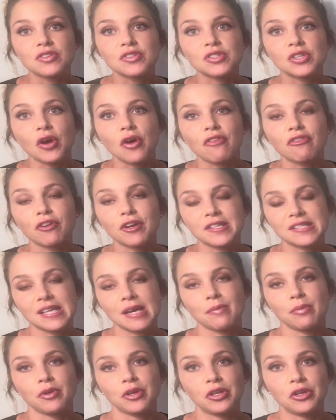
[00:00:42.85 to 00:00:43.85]
So, for
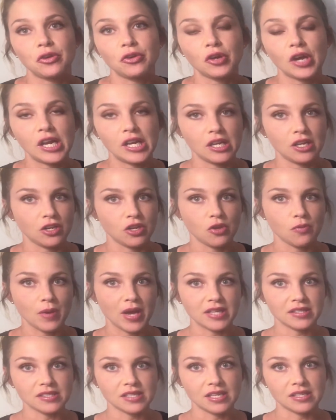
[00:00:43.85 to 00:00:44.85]
example, in Ukrainian, you
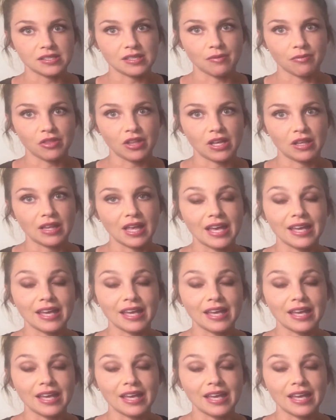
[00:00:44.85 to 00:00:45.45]
might say something